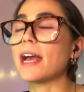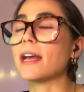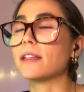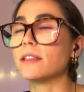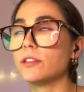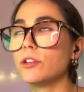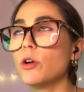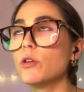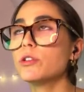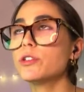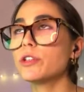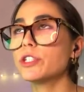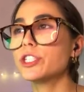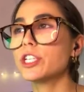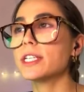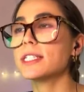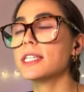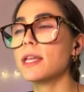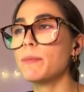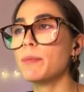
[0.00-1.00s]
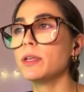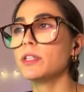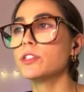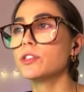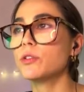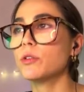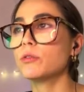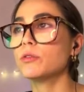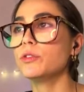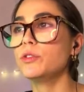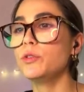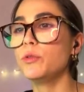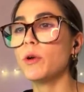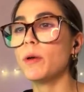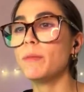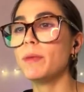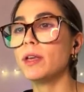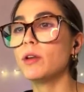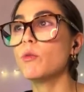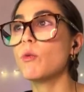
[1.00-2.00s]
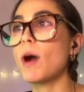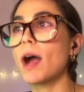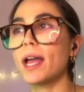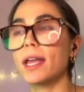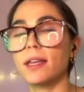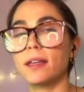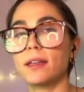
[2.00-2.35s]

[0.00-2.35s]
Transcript: goals are just stepping stone to a big why.